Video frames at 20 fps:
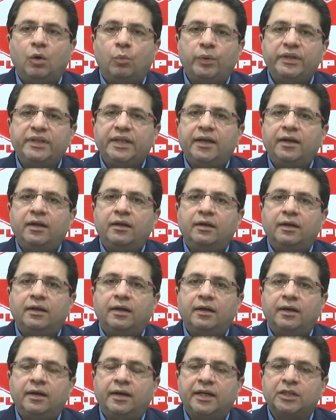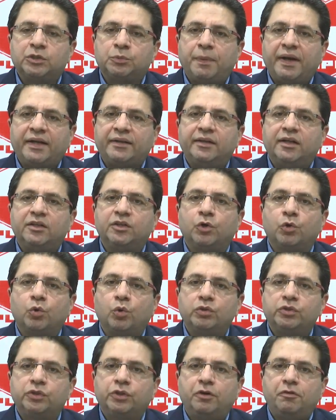With an expected
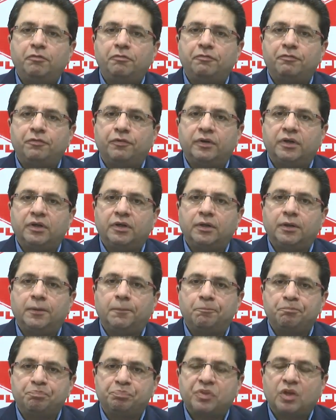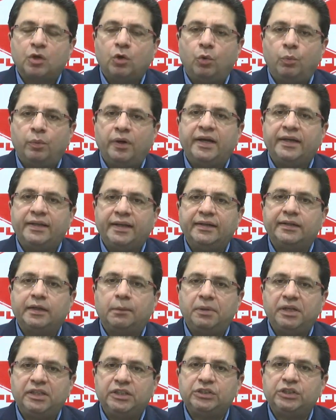growth of in a
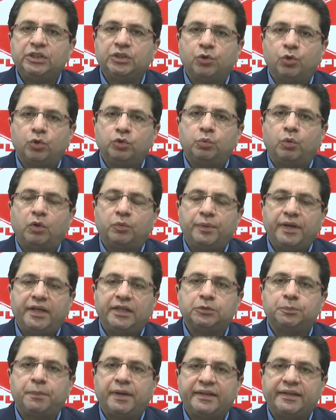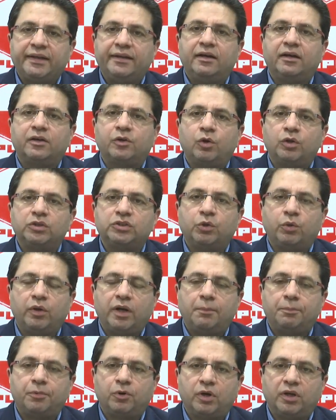double-digit growth what we are expecting across
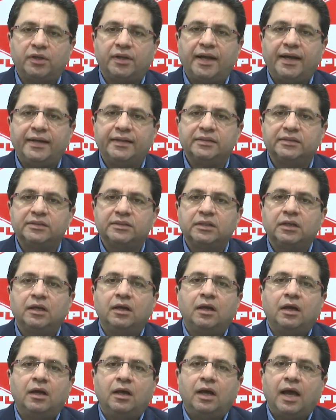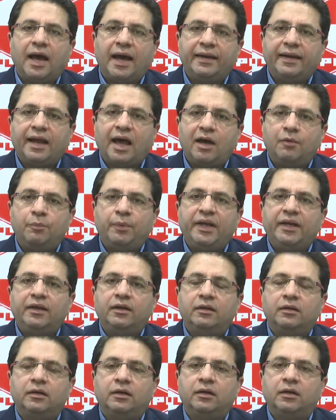all our product lines, and
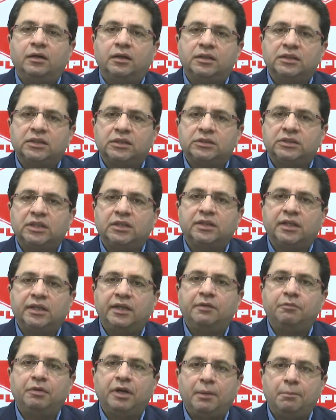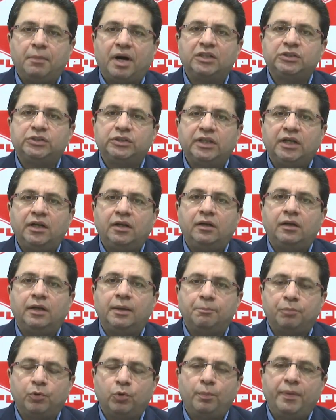having certain even a marginal
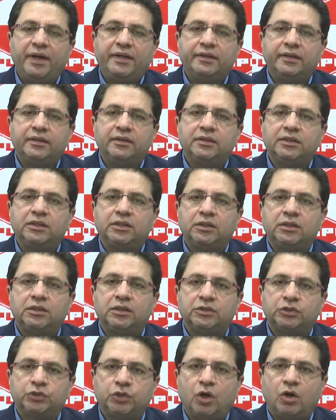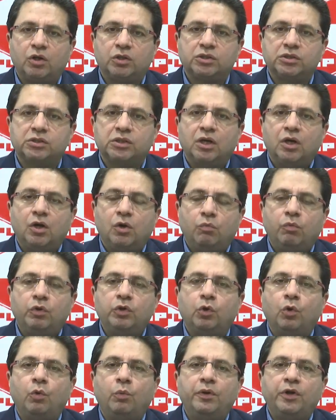improvement in the stocks
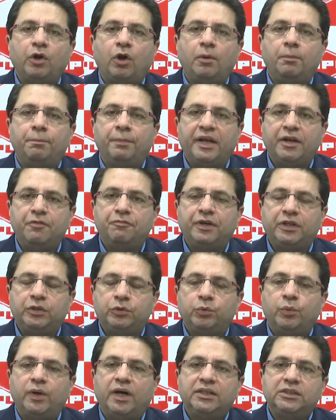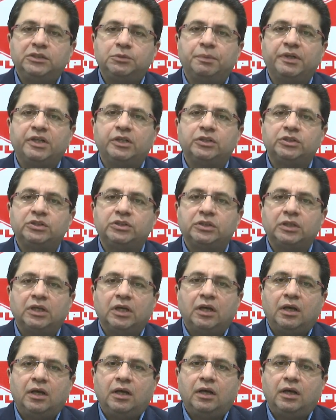would overall benefit to us, because
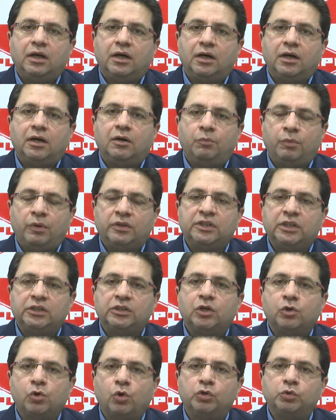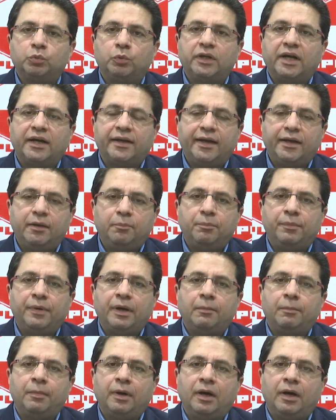the growth would again